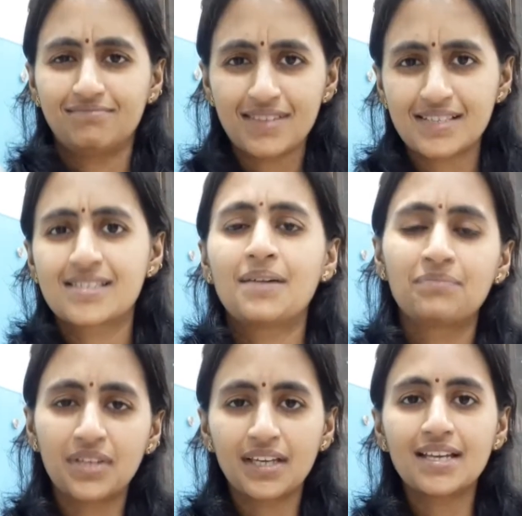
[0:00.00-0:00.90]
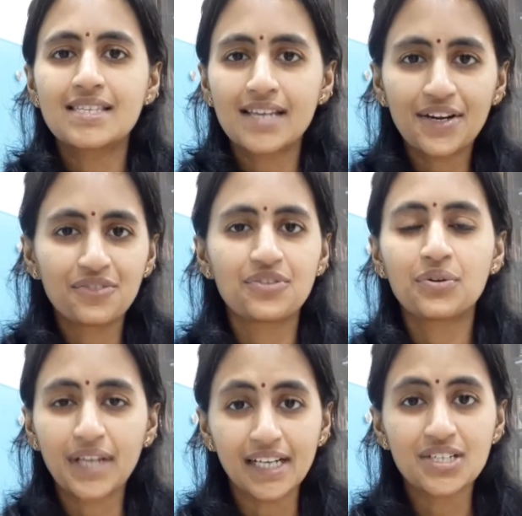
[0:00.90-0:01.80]
something inside of
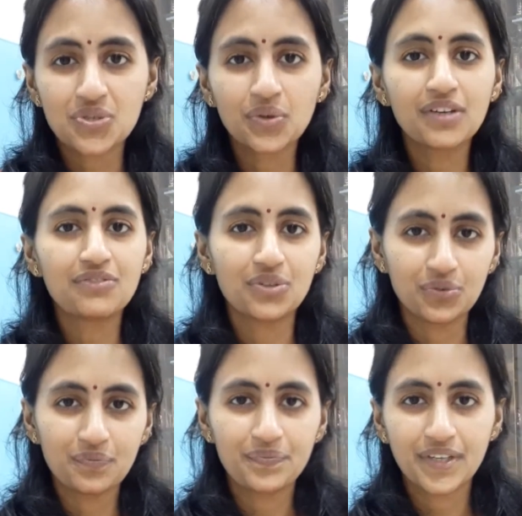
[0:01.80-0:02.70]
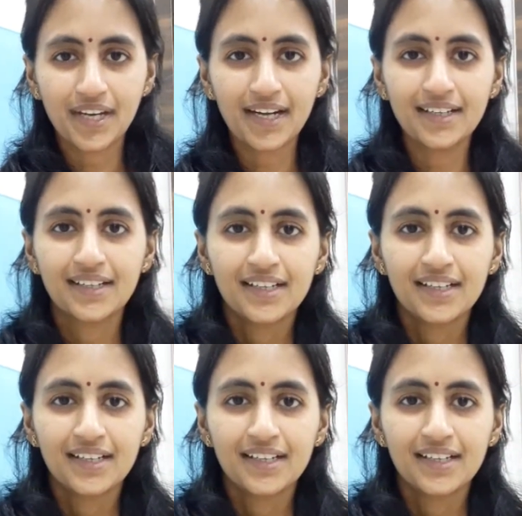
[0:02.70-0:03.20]
you tends to give you, right?